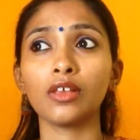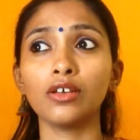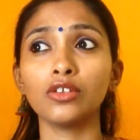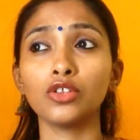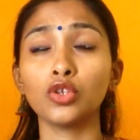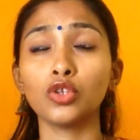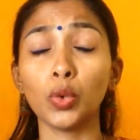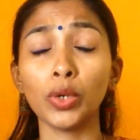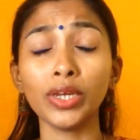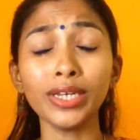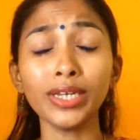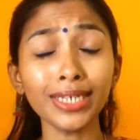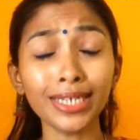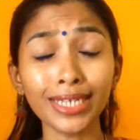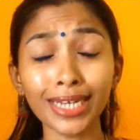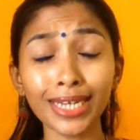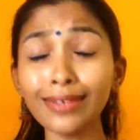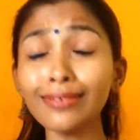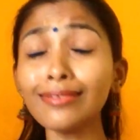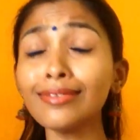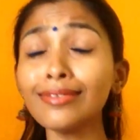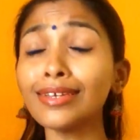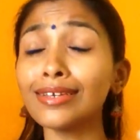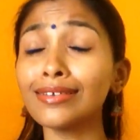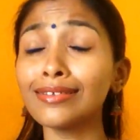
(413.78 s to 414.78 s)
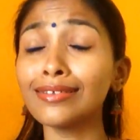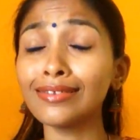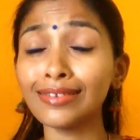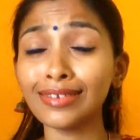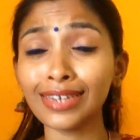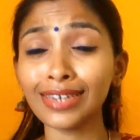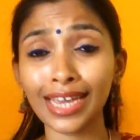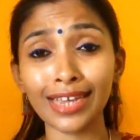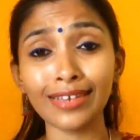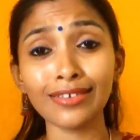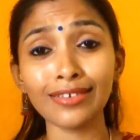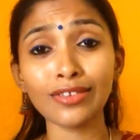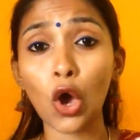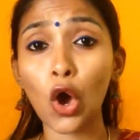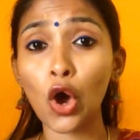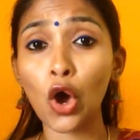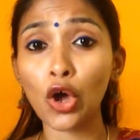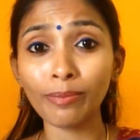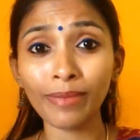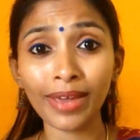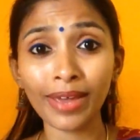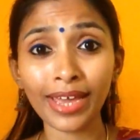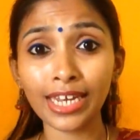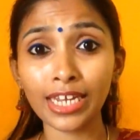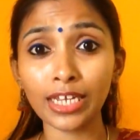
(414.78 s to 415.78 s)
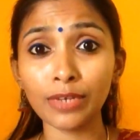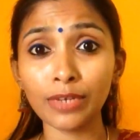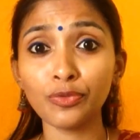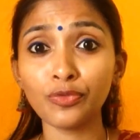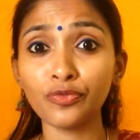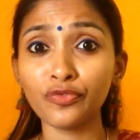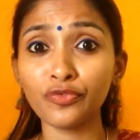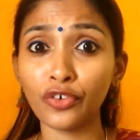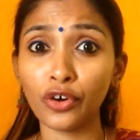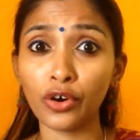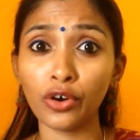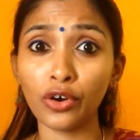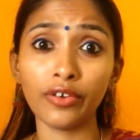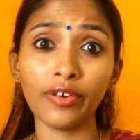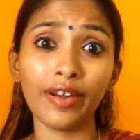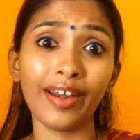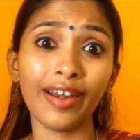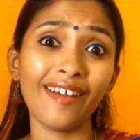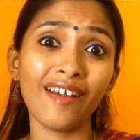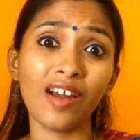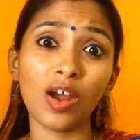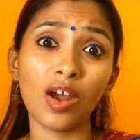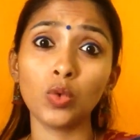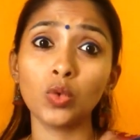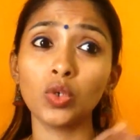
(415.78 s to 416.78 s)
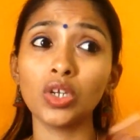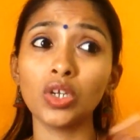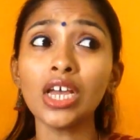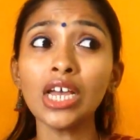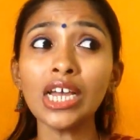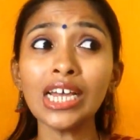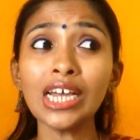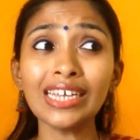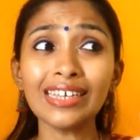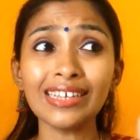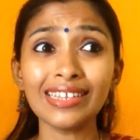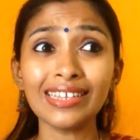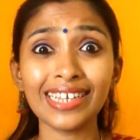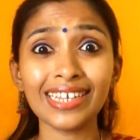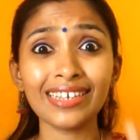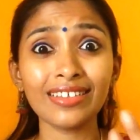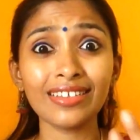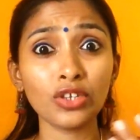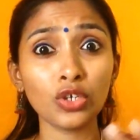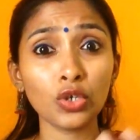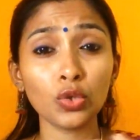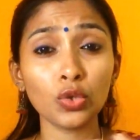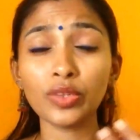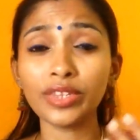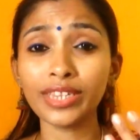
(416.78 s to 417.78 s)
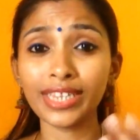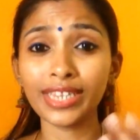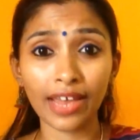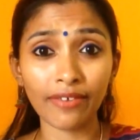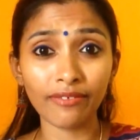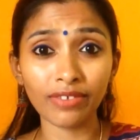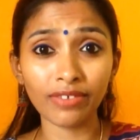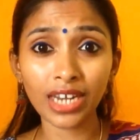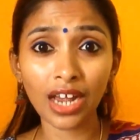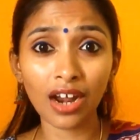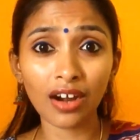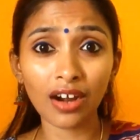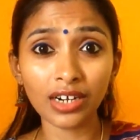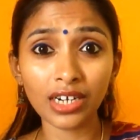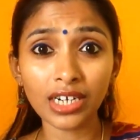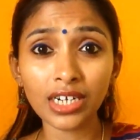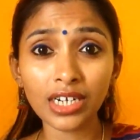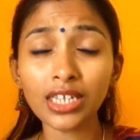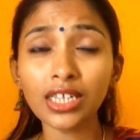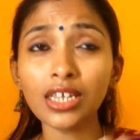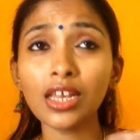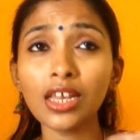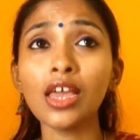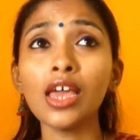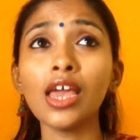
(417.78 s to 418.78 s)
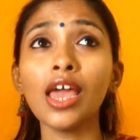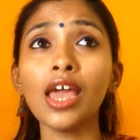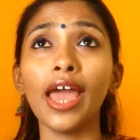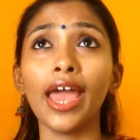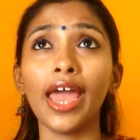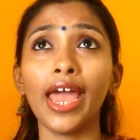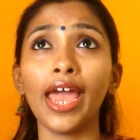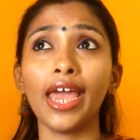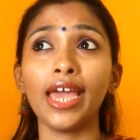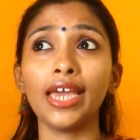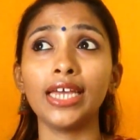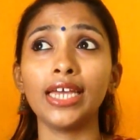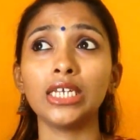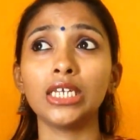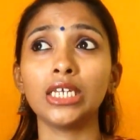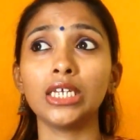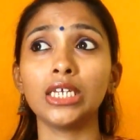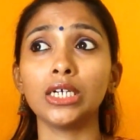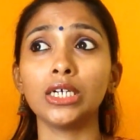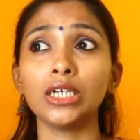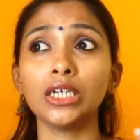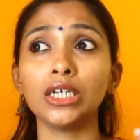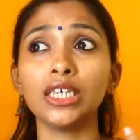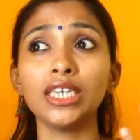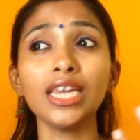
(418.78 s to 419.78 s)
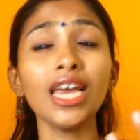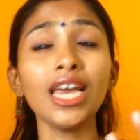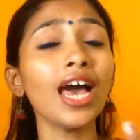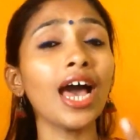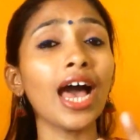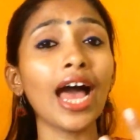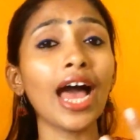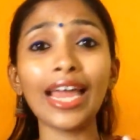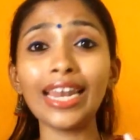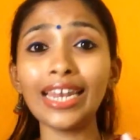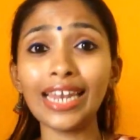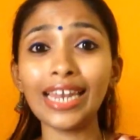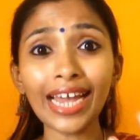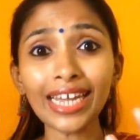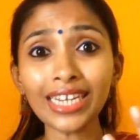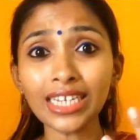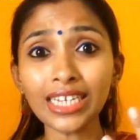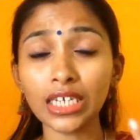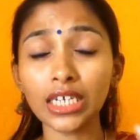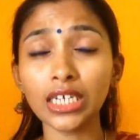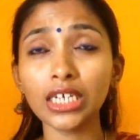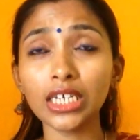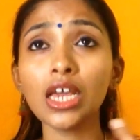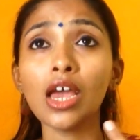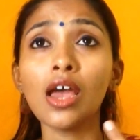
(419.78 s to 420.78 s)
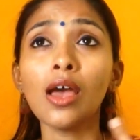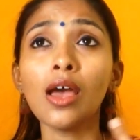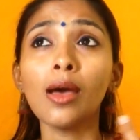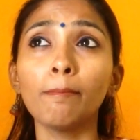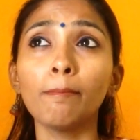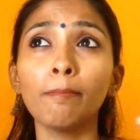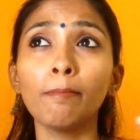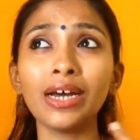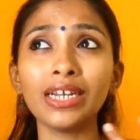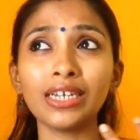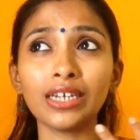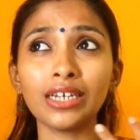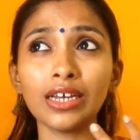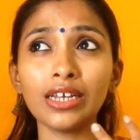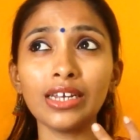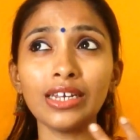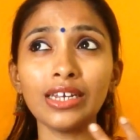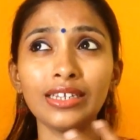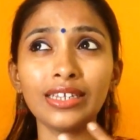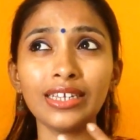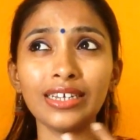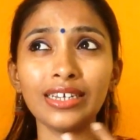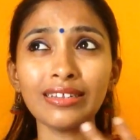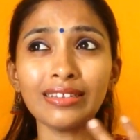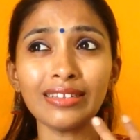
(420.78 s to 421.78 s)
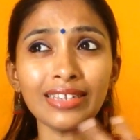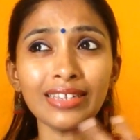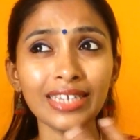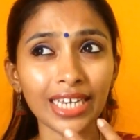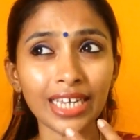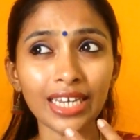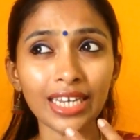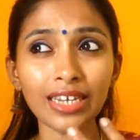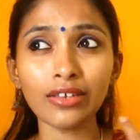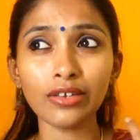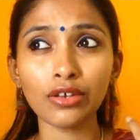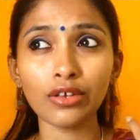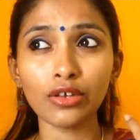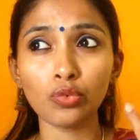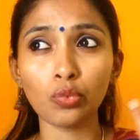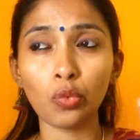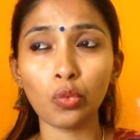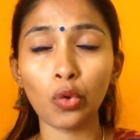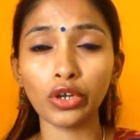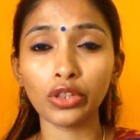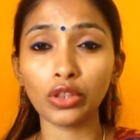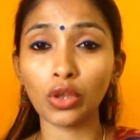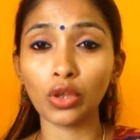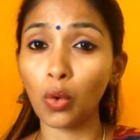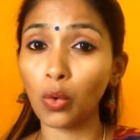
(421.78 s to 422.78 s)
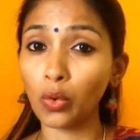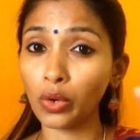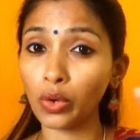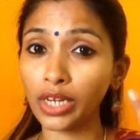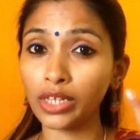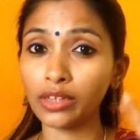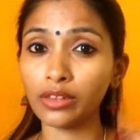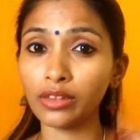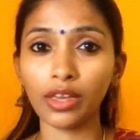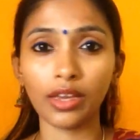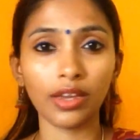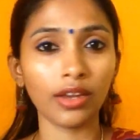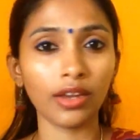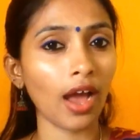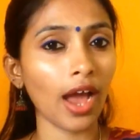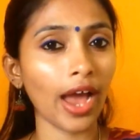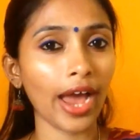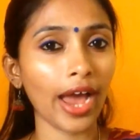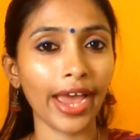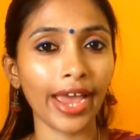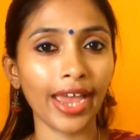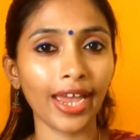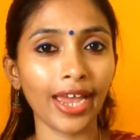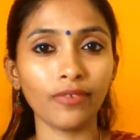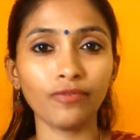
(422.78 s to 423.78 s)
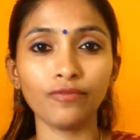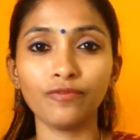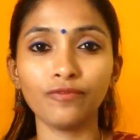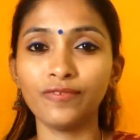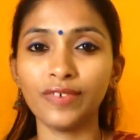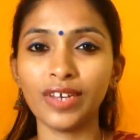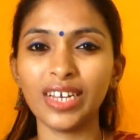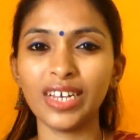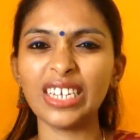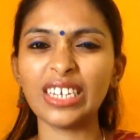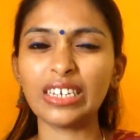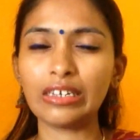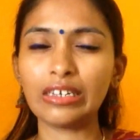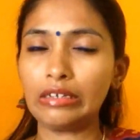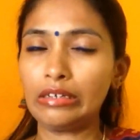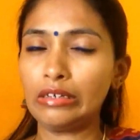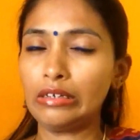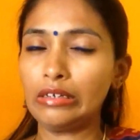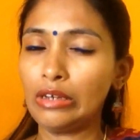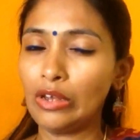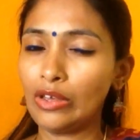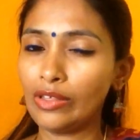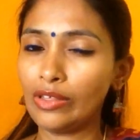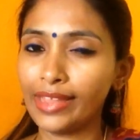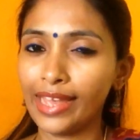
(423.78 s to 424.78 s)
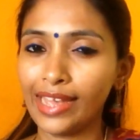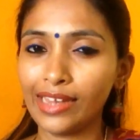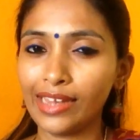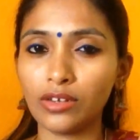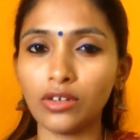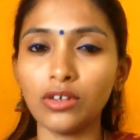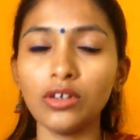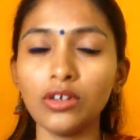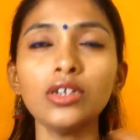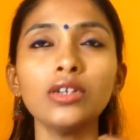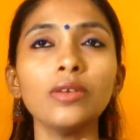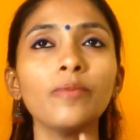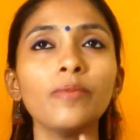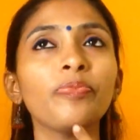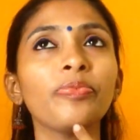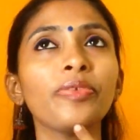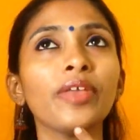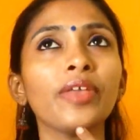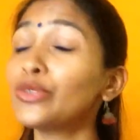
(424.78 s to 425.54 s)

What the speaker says: so it does stays on my lips for around 6 to 7 hours, and yeah, I liked it, but the stickiness was what the only thing I felt not that good.